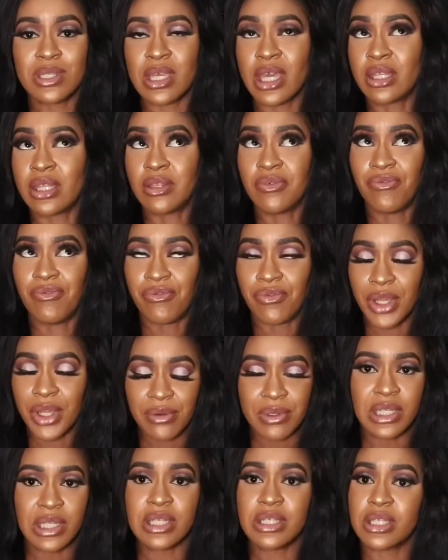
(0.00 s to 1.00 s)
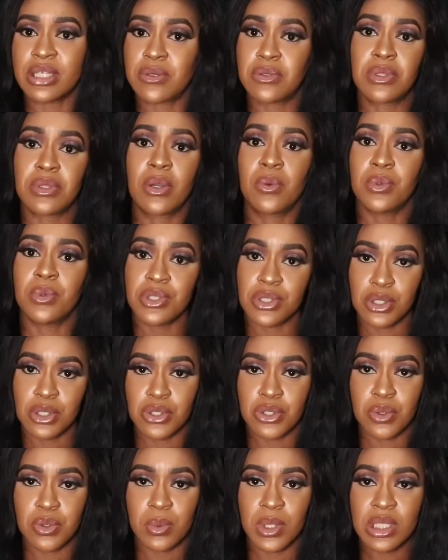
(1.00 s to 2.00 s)
At the very least, I do that once in
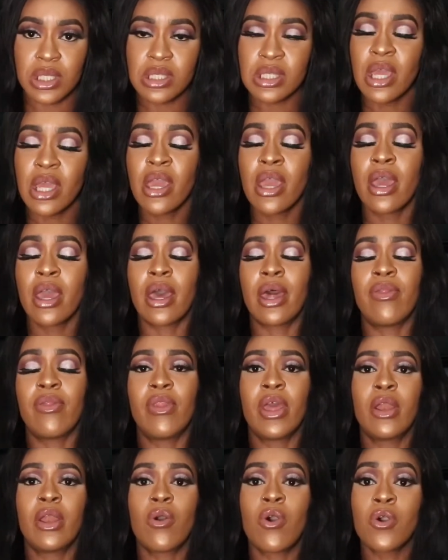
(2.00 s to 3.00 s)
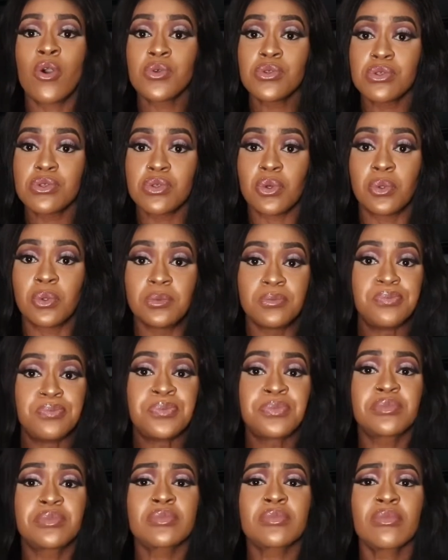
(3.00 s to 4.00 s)
2 weeks. And then also
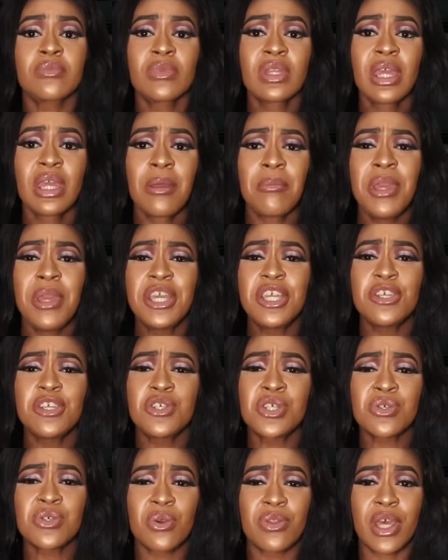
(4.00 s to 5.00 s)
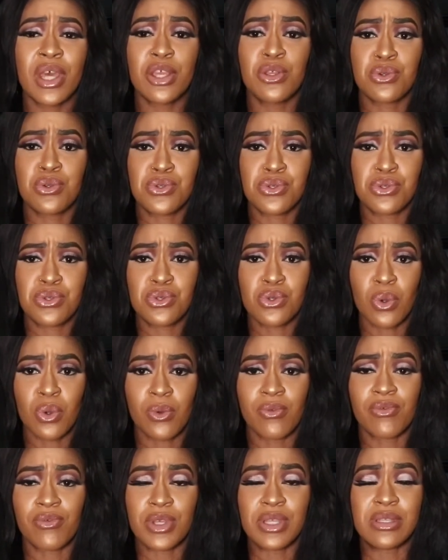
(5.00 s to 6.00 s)
making sure that your
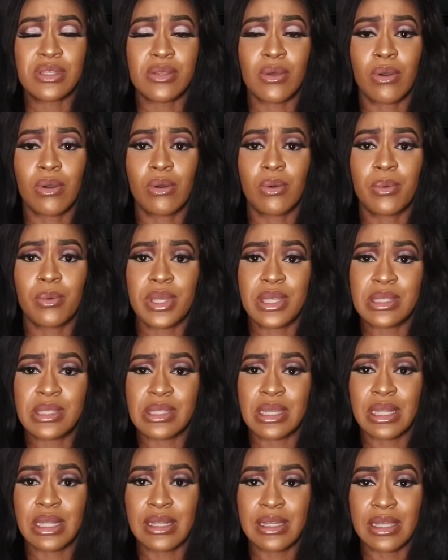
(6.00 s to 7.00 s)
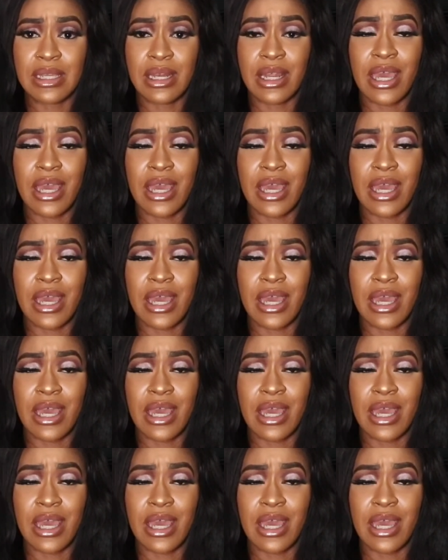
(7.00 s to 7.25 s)
stove is always clean.